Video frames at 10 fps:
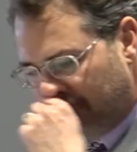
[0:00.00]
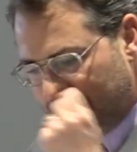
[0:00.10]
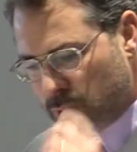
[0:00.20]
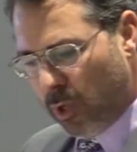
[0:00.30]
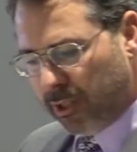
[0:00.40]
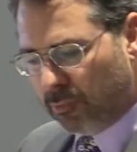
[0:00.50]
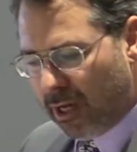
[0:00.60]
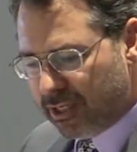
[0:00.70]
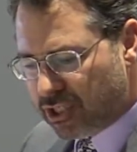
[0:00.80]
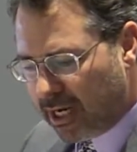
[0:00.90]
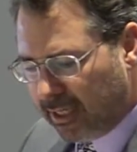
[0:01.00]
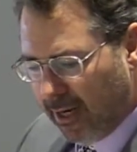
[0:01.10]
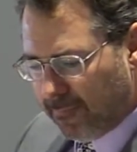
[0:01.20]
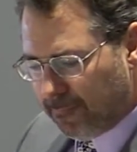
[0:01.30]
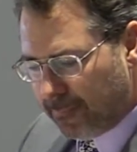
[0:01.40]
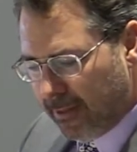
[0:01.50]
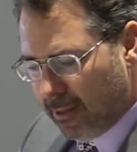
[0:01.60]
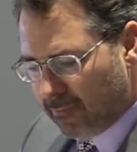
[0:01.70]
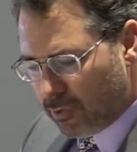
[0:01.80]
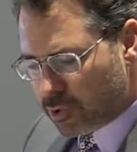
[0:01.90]
He's willing to run and check it out.
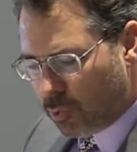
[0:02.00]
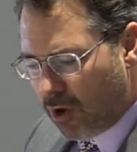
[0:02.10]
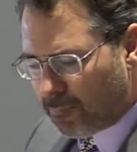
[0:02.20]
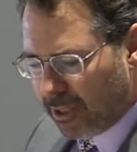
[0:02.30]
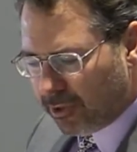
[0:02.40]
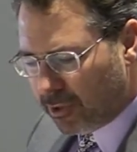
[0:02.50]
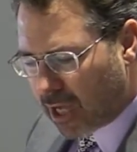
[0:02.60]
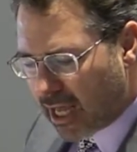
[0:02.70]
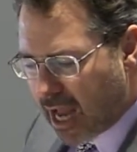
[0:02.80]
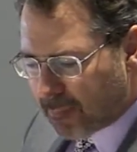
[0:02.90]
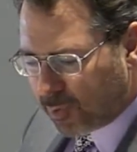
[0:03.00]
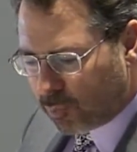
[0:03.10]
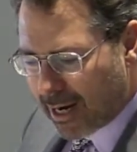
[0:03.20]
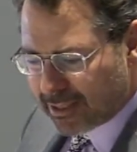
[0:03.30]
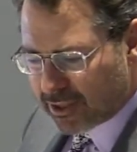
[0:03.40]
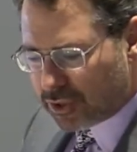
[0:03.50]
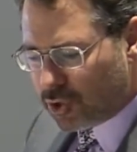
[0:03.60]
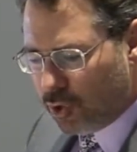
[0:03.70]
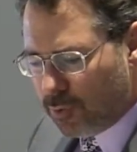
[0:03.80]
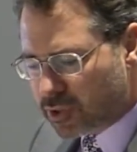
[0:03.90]
Verse 12 Peter got up and ran to the
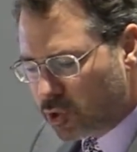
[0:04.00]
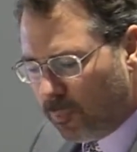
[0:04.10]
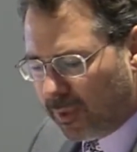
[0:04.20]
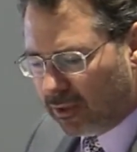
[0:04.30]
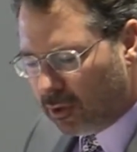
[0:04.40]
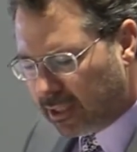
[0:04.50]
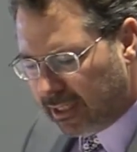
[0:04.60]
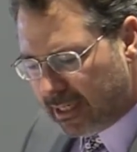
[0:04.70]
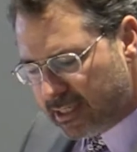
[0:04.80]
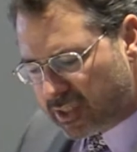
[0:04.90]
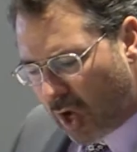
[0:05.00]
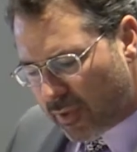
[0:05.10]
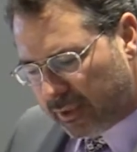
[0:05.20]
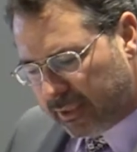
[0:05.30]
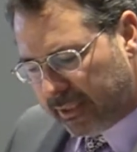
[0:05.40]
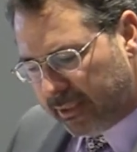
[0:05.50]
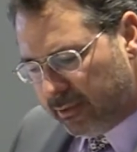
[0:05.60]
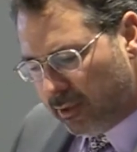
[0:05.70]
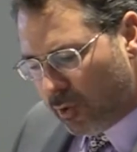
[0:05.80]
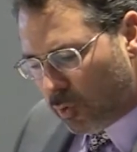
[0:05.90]
tomb, stooping, looking in, saw the linen,
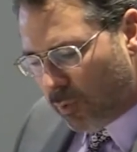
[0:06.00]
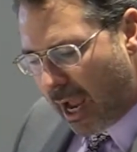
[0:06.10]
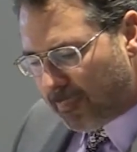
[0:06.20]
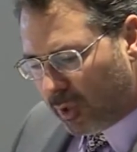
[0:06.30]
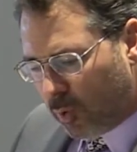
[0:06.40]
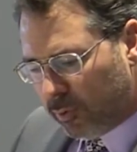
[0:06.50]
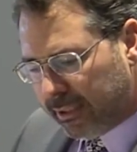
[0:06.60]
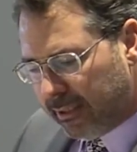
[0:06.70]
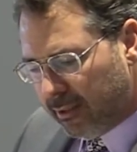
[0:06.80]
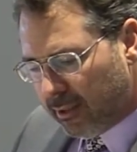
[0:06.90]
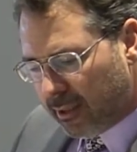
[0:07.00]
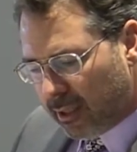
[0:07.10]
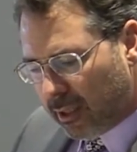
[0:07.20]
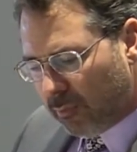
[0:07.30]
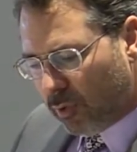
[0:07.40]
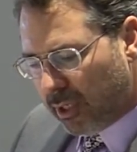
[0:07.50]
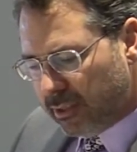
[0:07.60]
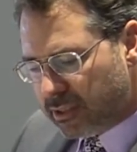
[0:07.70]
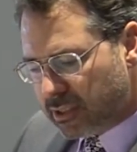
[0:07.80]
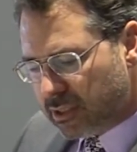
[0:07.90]
wrapping only, and
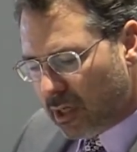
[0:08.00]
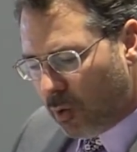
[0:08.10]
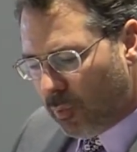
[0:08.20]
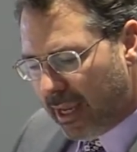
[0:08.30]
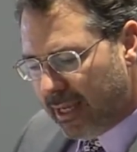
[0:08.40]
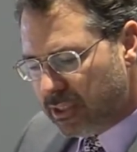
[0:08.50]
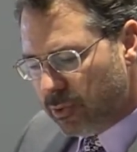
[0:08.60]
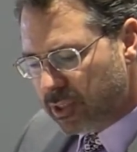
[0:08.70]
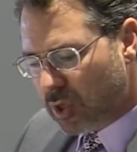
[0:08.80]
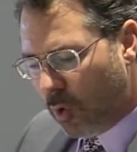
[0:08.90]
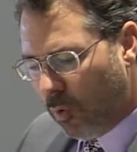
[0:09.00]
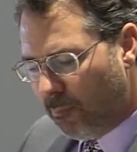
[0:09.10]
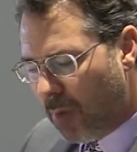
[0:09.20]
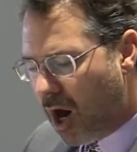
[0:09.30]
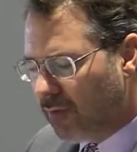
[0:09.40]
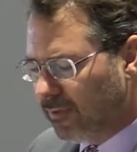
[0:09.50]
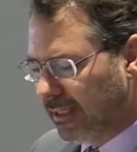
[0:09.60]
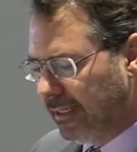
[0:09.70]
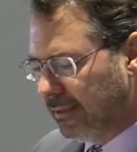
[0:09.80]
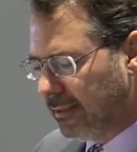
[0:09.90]
went away to his home,
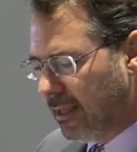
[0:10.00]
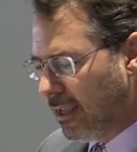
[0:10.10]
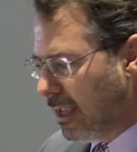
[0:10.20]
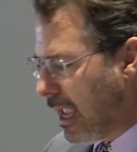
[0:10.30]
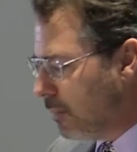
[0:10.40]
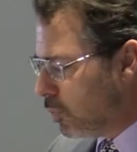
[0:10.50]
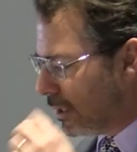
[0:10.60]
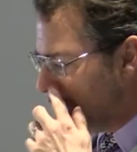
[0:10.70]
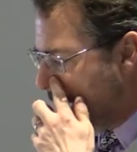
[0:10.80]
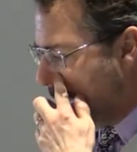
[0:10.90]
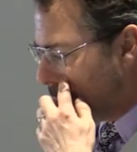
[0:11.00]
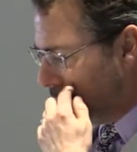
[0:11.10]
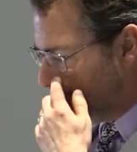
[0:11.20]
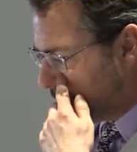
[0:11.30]
marveling at what had happened.